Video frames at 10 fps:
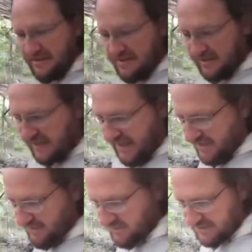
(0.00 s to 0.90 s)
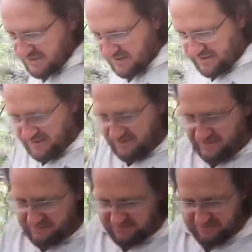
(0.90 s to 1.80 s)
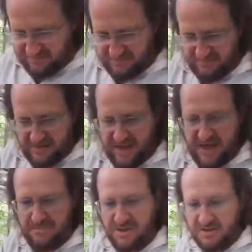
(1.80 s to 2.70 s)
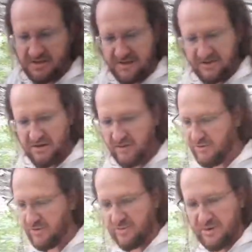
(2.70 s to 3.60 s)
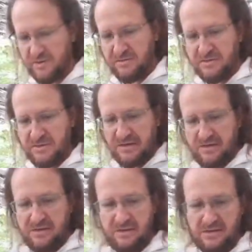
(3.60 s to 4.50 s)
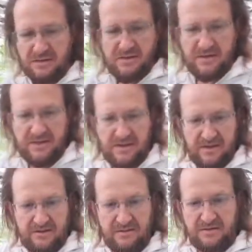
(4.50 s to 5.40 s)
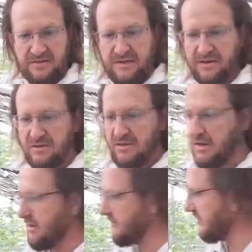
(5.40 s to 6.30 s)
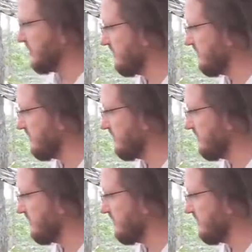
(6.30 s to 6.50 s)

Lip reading: that gathers the hammock and underquilt and gear loft